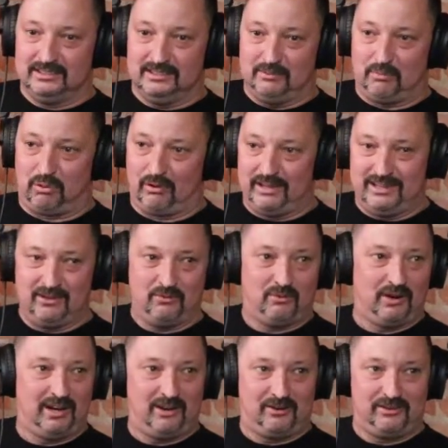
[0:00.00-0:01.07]
breathing
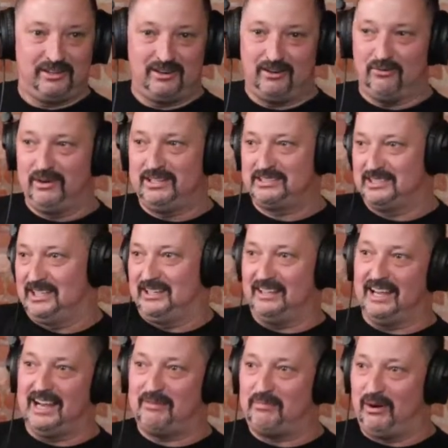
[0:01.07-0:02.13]
well. You know, we'd see it in
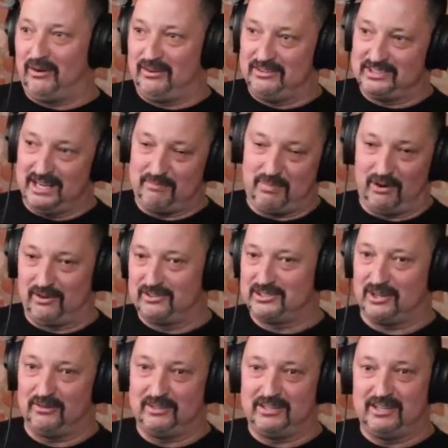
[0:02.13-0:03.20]
live burns. They burn
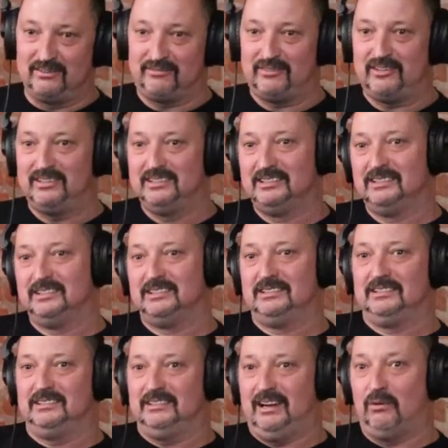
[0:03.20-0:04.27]
totally different.
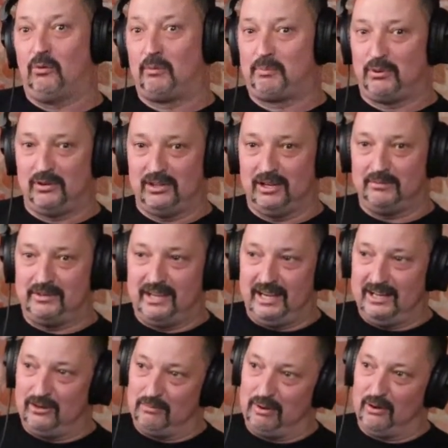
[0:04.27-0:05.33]
And we're pulling up
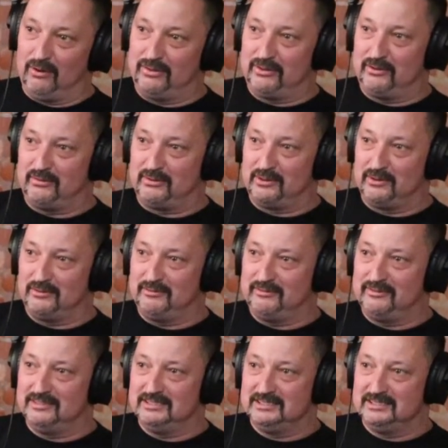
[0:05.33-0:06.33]
data, they're blowing through the roof.